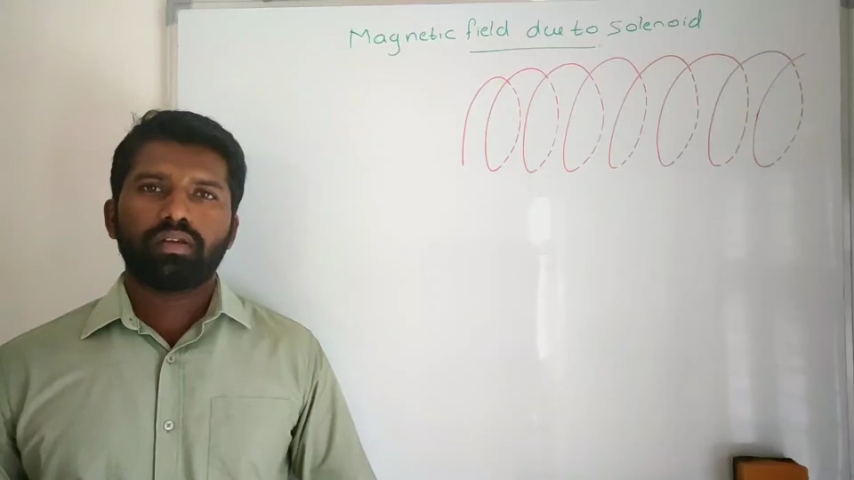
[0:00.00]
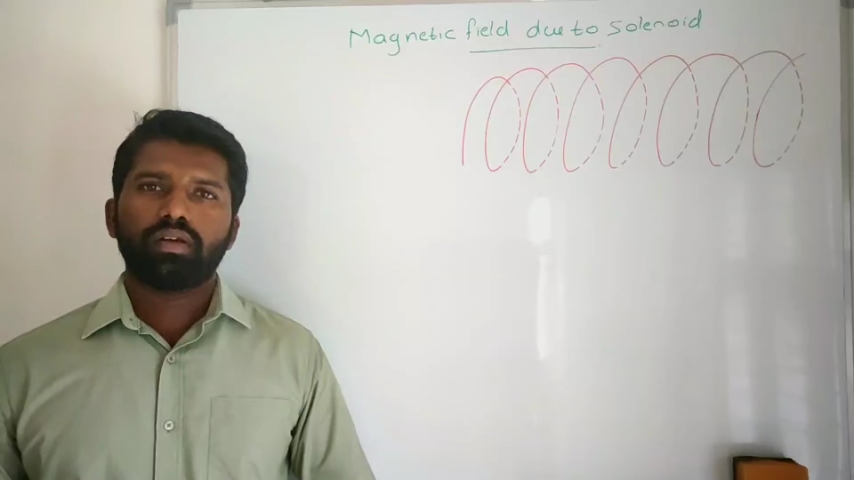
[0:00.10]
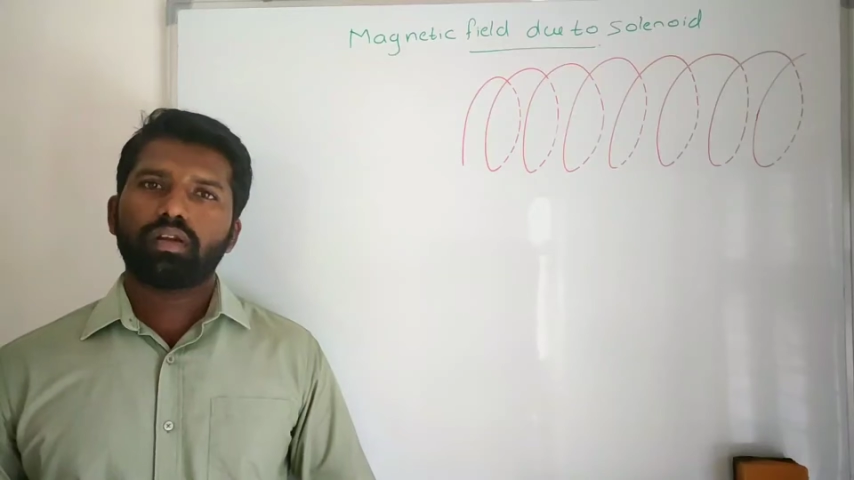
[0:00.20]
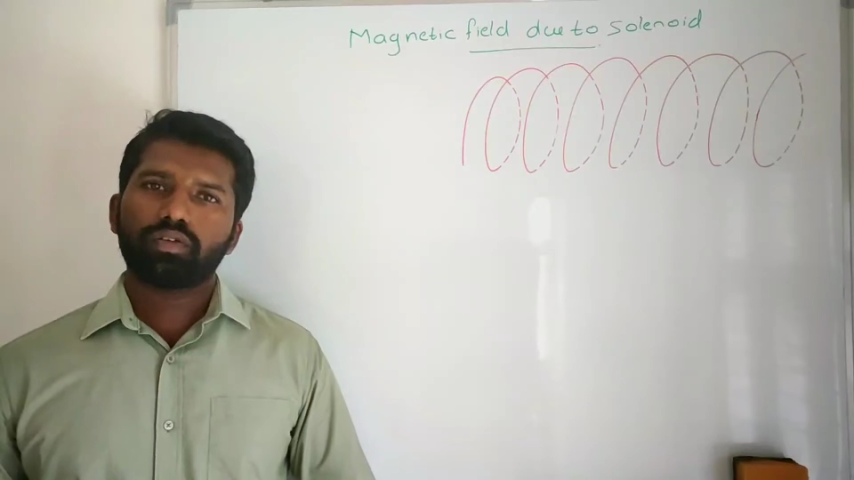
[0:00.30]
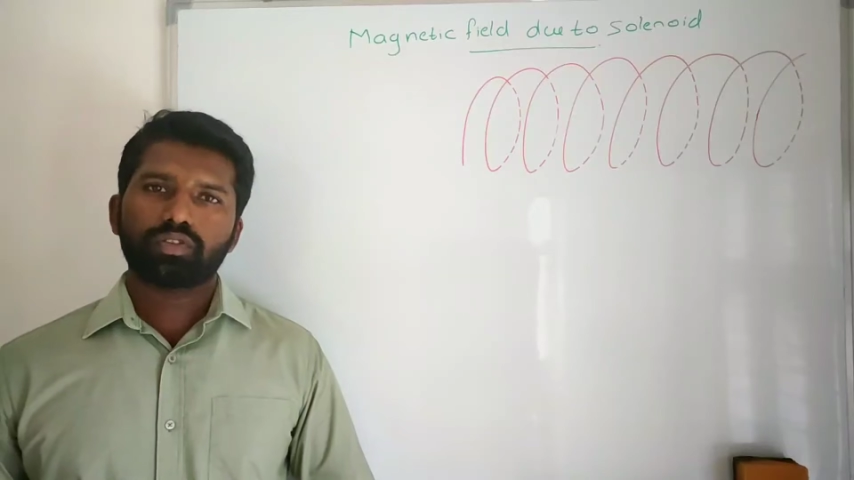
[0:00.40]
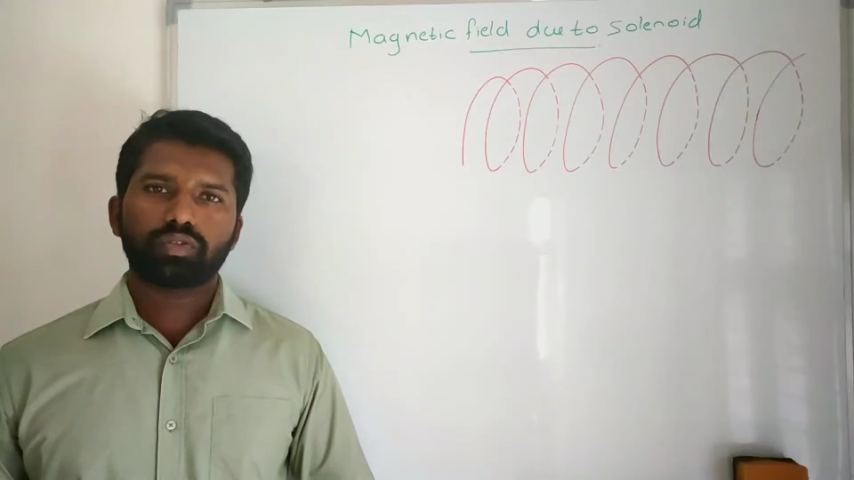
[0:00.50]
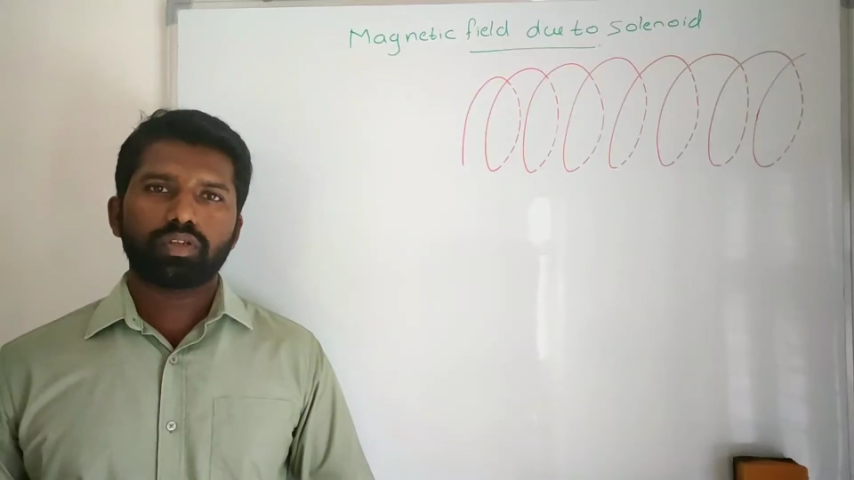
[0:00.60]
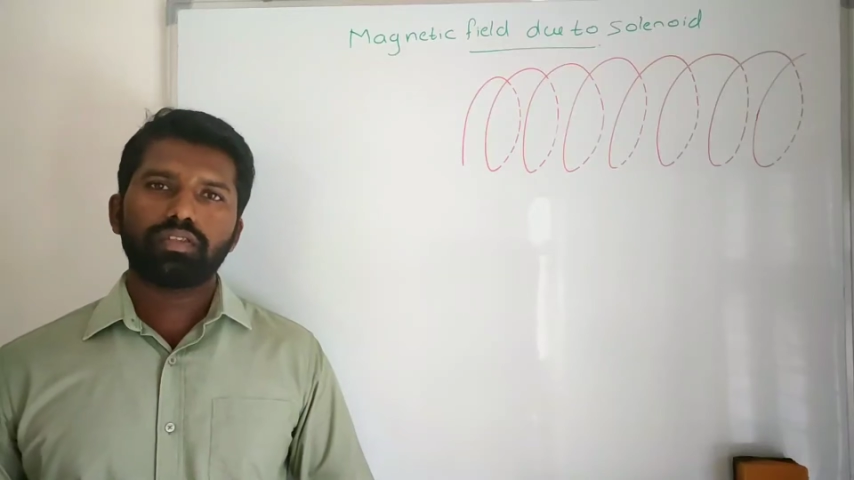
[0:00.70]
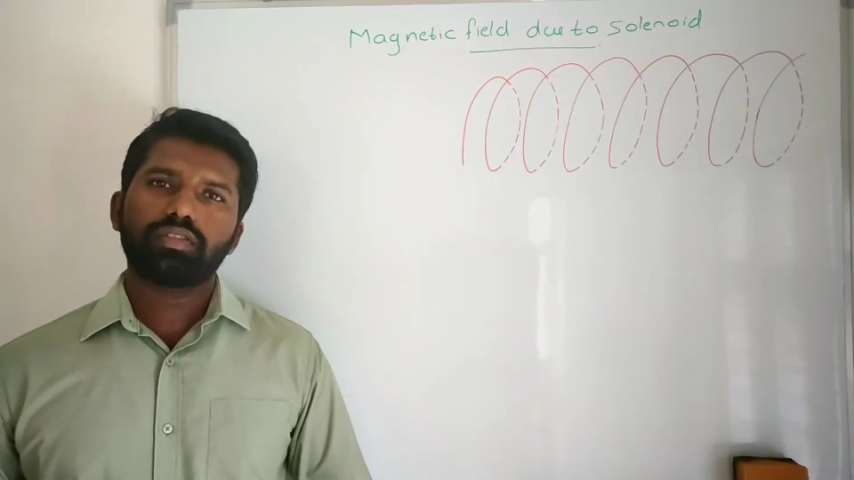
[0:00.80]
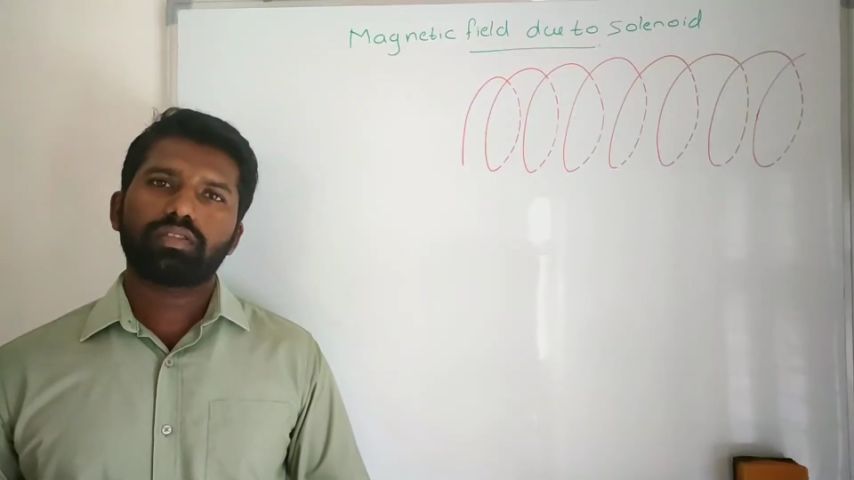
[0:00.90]
Hello
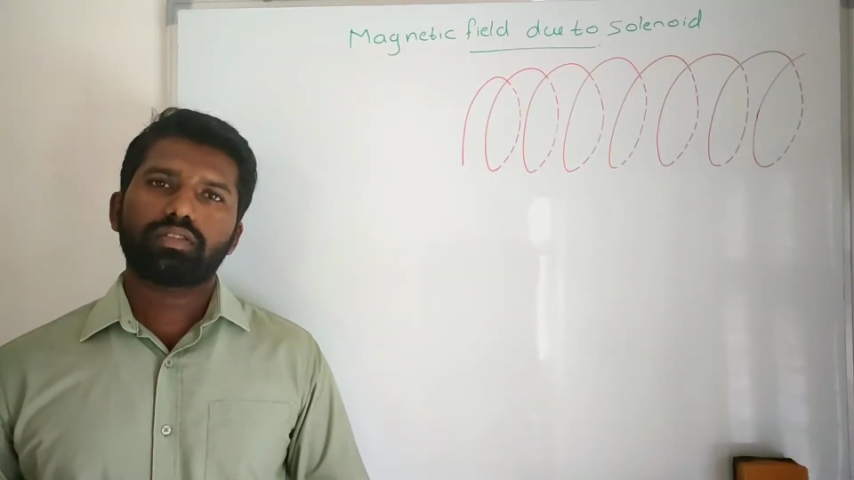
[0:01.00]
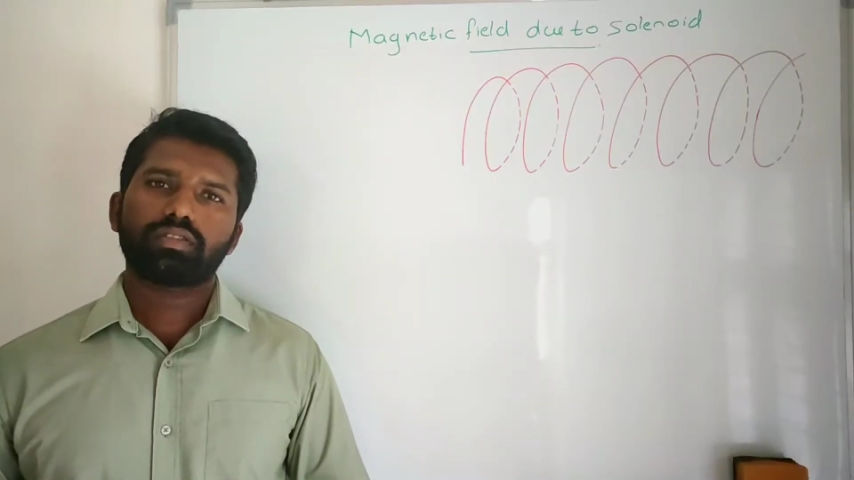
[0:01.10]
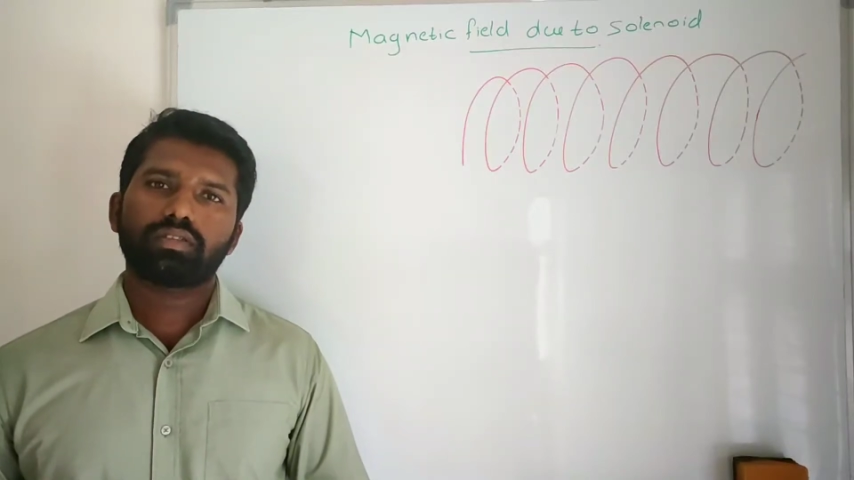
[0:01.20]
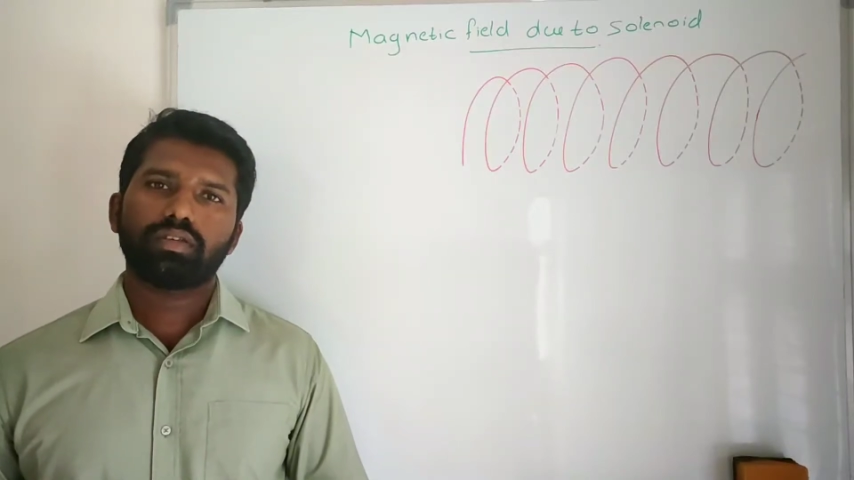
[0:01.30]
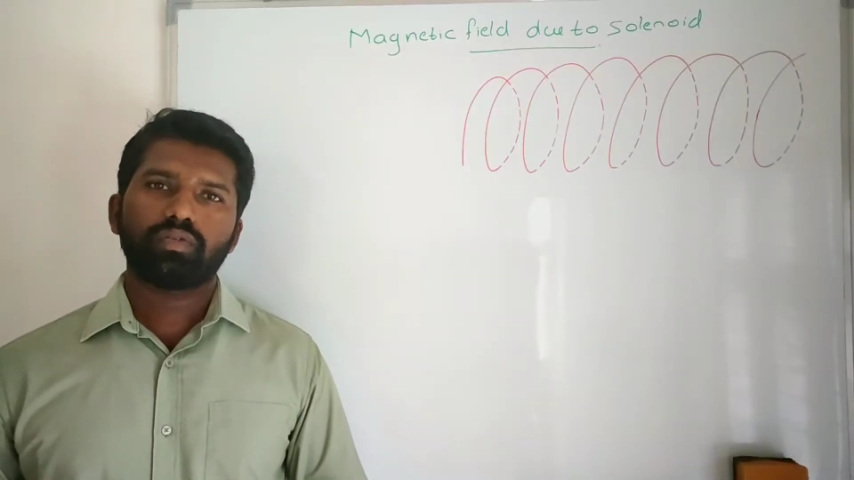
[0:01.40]
students,